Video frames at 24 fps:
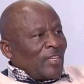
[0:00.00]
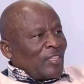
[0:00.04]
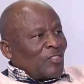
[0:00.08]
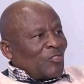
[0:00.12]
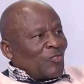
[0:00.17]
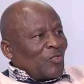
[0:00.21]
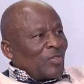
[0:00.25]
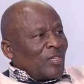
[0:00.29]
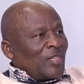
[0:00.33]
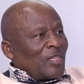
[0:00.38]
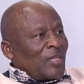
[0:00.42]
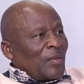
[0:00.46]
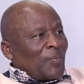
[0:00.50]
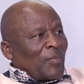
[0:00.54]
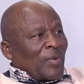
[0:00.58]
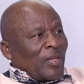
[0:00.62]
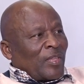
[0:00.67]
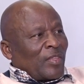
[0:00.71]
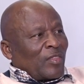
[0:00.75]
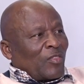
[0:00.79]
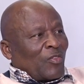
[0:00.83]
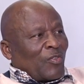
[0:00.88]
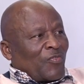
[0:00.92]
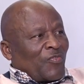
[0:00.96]
during the
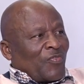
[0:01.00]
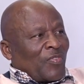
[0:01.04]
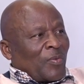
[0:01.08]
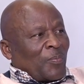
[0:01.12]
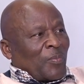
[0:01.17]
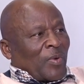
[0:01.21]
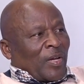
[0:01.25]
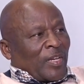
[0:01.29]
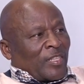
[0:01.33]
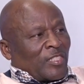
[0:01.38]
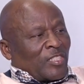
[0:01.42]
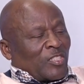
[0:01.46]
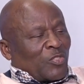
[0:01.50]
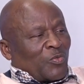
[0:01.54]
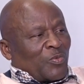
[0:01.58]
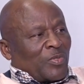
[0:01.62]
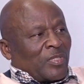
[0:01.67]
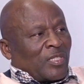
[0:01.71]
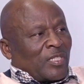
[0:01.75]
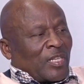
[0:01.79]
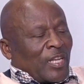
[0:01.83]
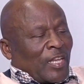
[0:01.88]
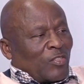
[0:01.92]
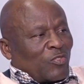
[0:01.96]
month of March, we try